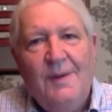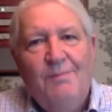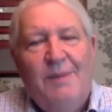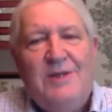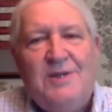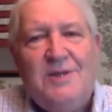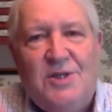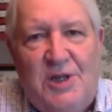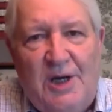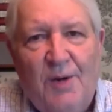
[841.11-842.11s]
Be
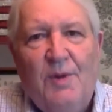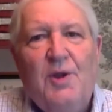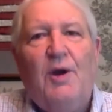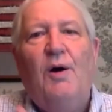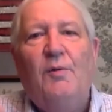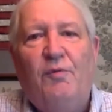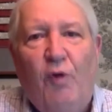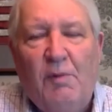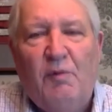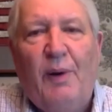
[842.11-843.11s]
sincere with your own
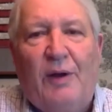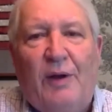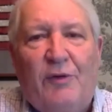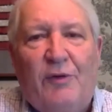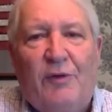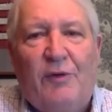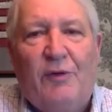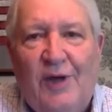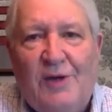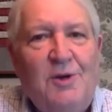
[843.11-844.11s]
form of
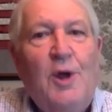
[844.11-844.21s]
presentation.